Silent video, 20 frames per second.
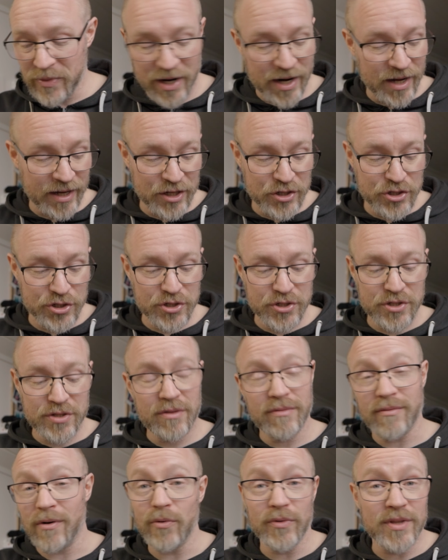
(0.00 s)
that I can just
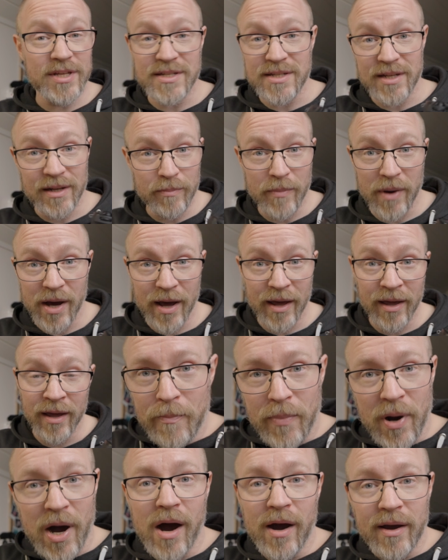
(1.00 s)
throw this in my
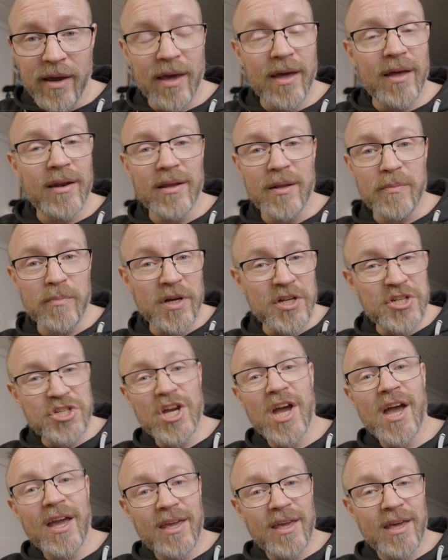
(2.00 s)
pocket, in my
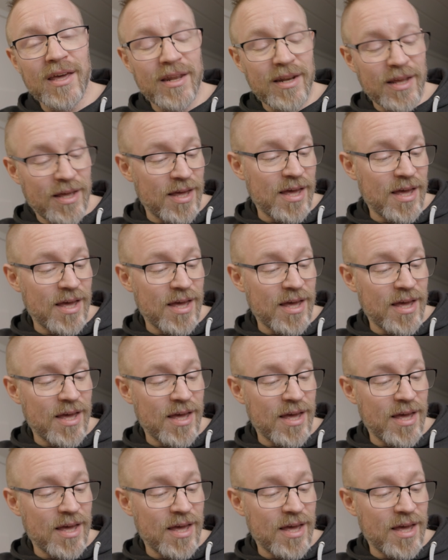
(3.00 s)
jacket,